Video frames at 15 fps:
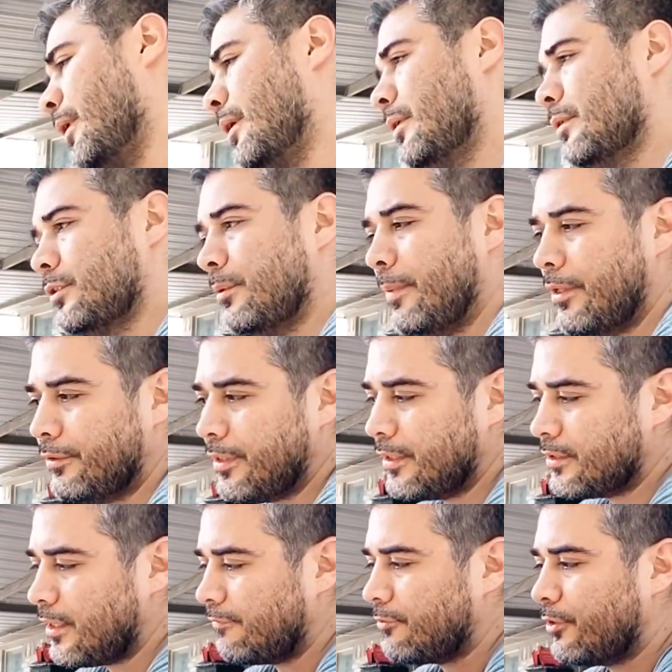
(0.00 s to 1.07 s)
Some other things
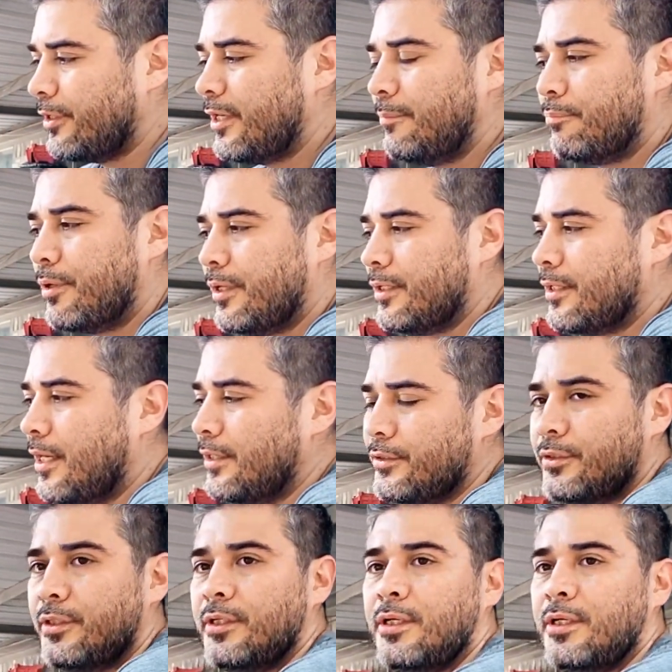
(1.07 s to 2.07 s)
I have 3D printed, guys.